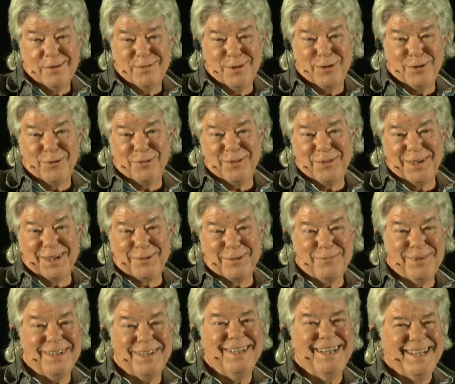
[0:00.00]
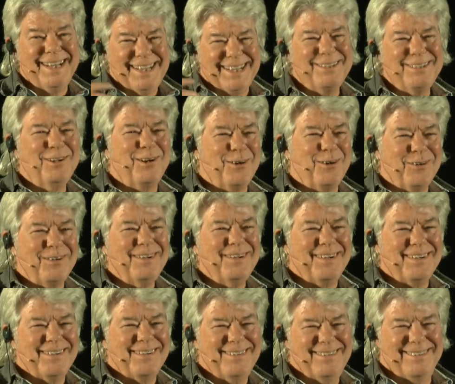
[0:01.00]
of the whole thing. But, you know,
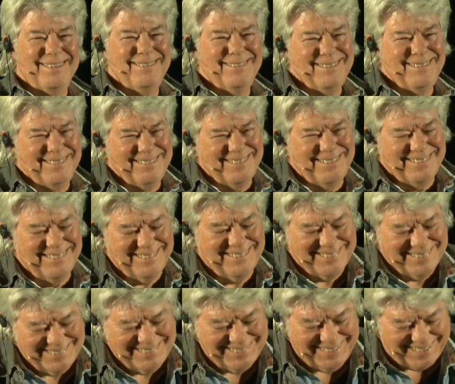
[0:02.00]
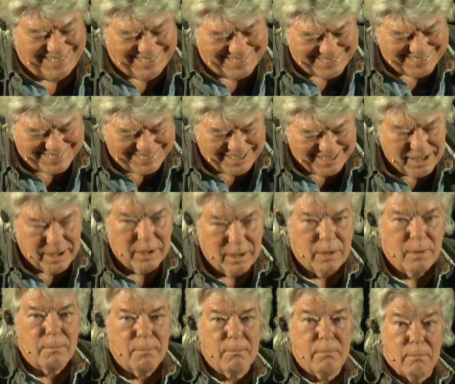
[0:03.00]
yeah.
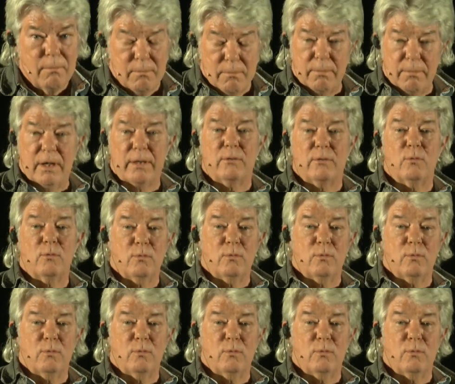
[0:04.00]
But